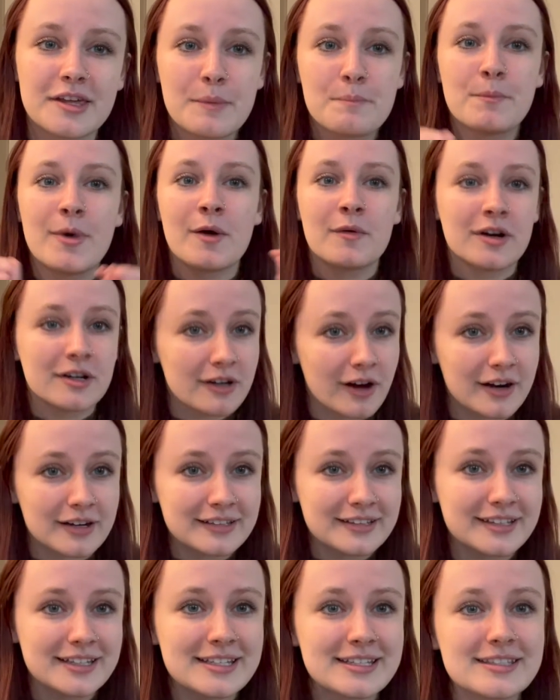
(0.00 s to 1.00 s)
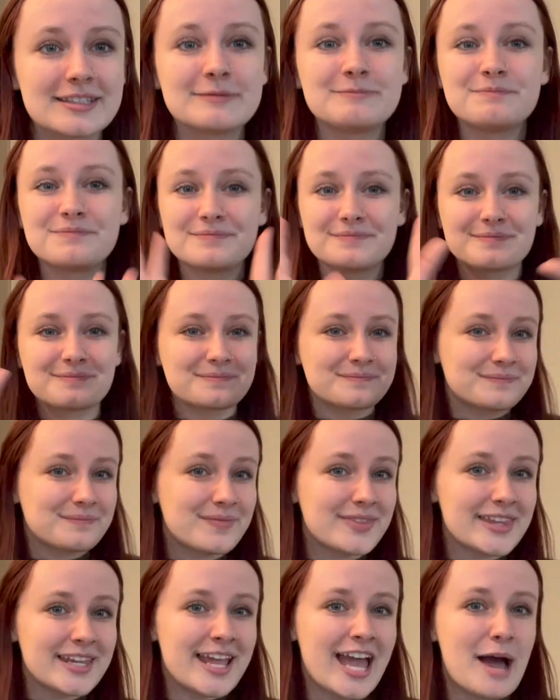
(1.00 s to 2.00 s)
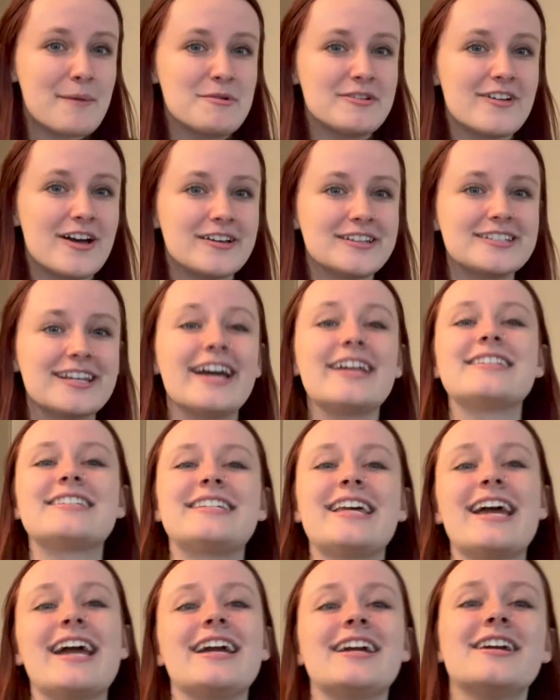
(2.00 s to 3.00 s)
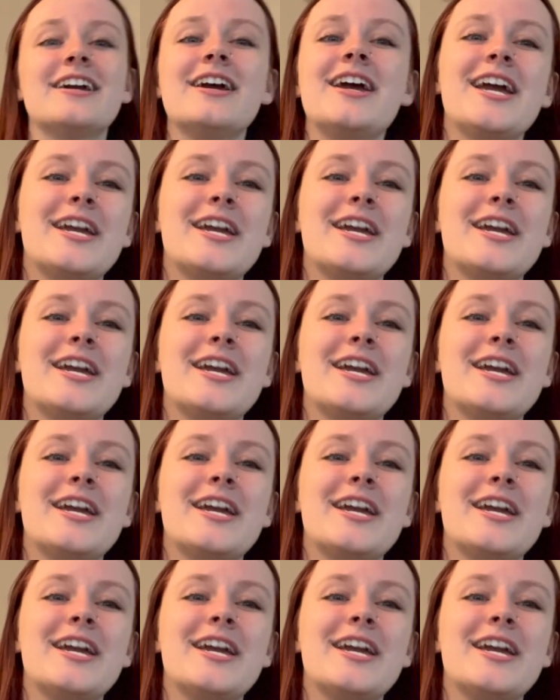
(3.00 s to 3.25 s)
But regardless, happy Valentine's Day.